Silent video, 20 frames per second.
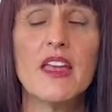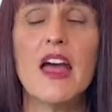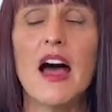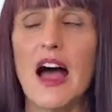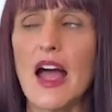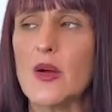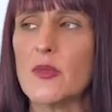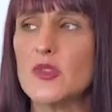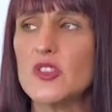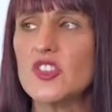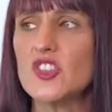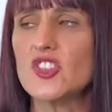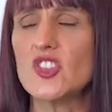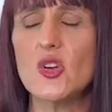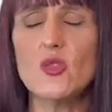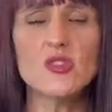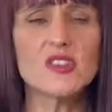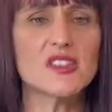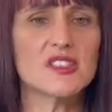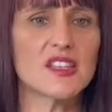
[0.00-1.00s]
I was
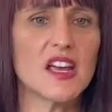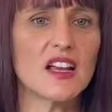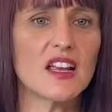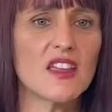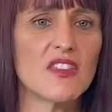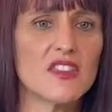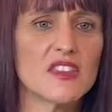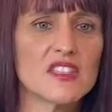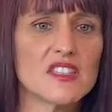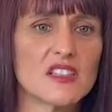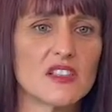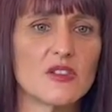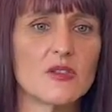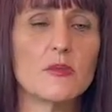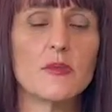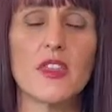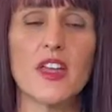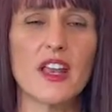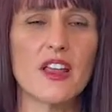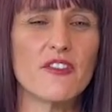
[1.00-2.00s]
so stuck in this
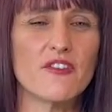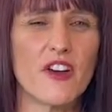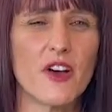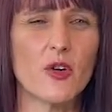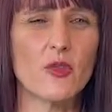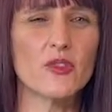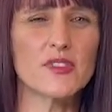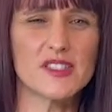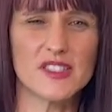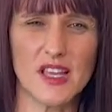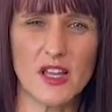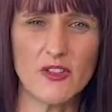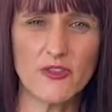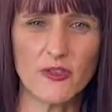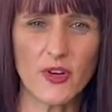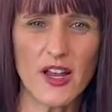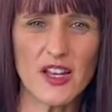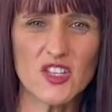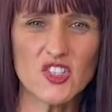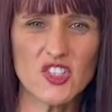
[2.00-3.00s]
loop that I felt
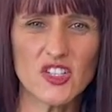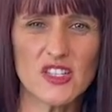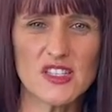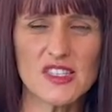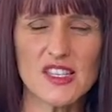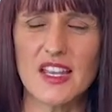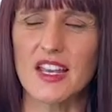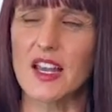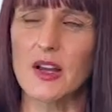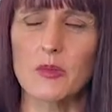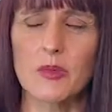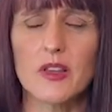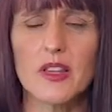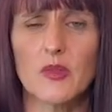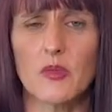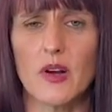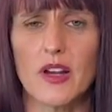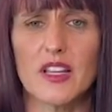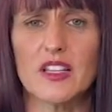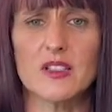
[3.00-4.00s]
self-righteous, and I
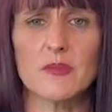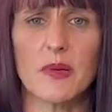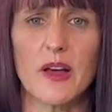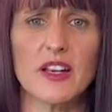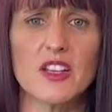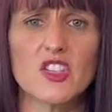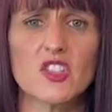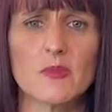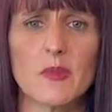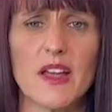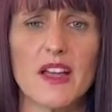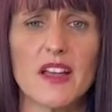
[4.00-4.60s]
really wanted to punish my